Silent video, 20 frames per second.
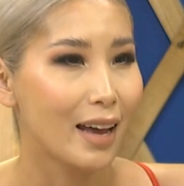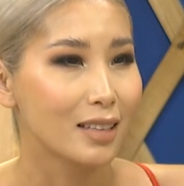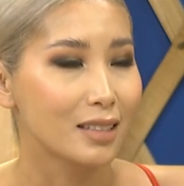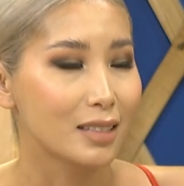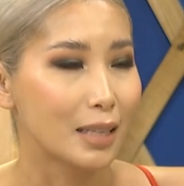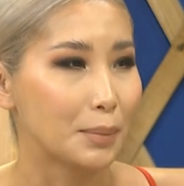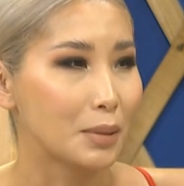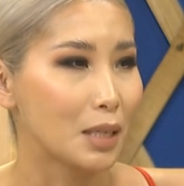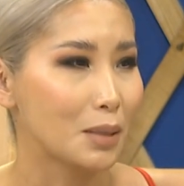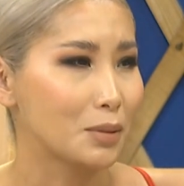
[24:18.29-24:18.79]

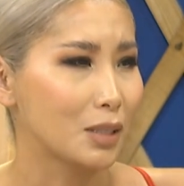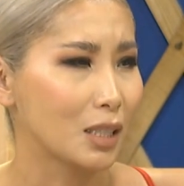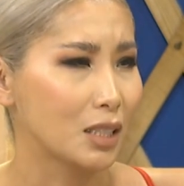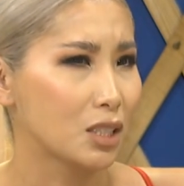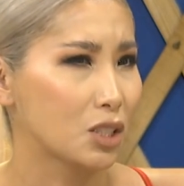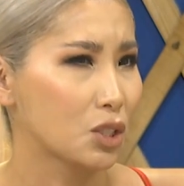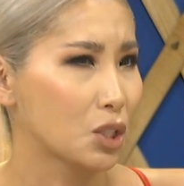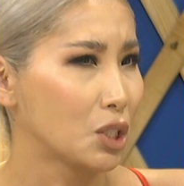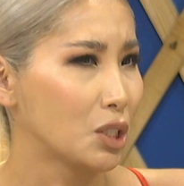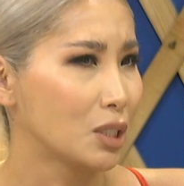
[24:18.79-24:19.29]
sometimes I
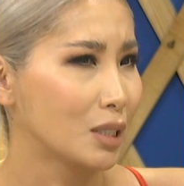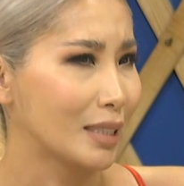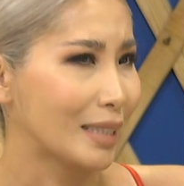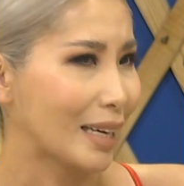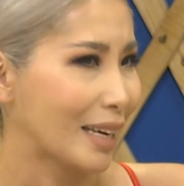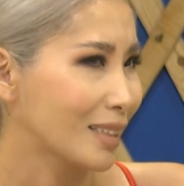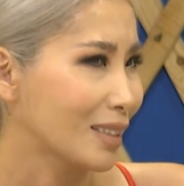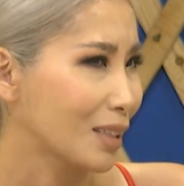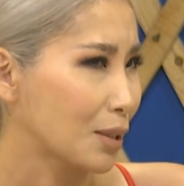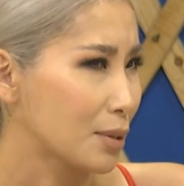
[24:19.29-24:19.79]
just couldn't
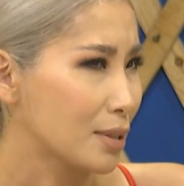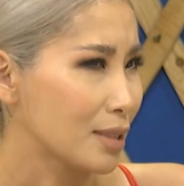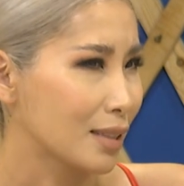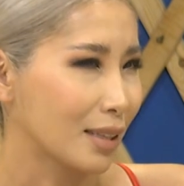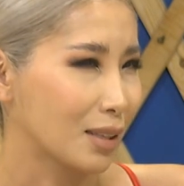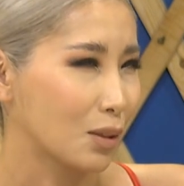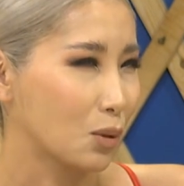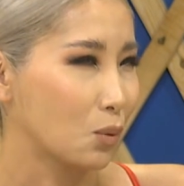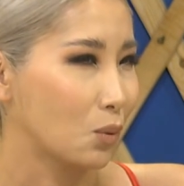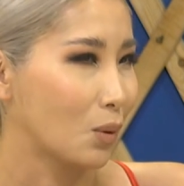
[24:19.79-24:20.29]
get. I was
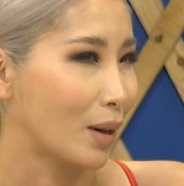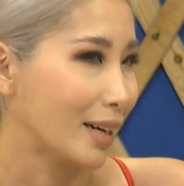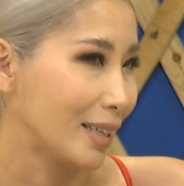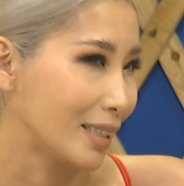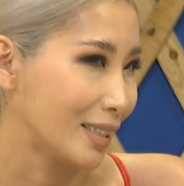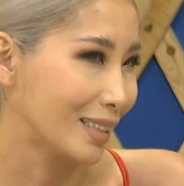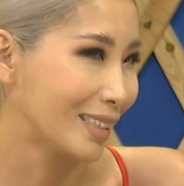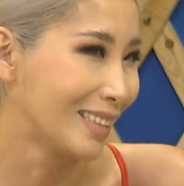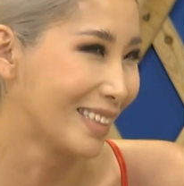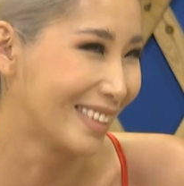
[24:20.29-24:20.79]
like,
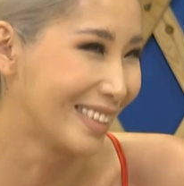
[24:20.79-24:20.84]
why?